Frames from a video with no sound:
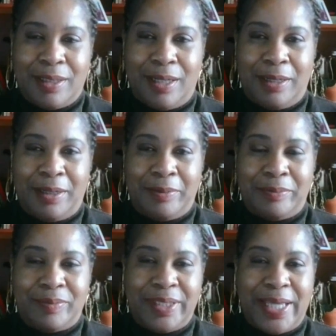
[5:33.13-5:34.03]

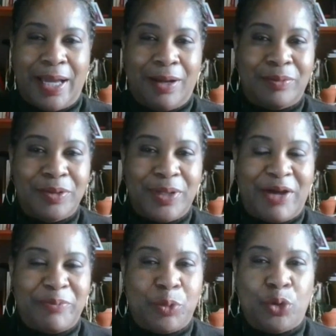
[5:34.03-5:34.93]
Um, now you
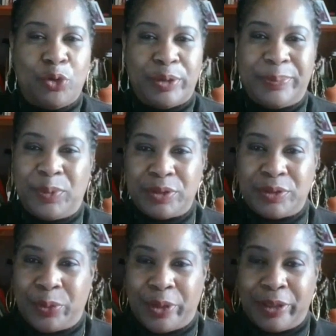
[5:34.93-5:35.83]
have more remote
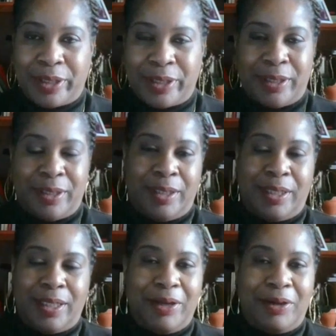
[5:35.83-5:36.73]
work
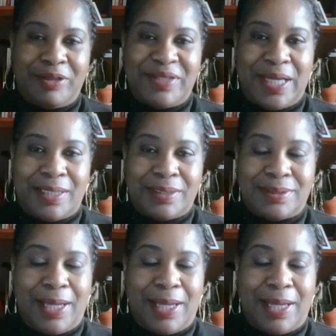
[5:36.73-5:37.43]
and all of that.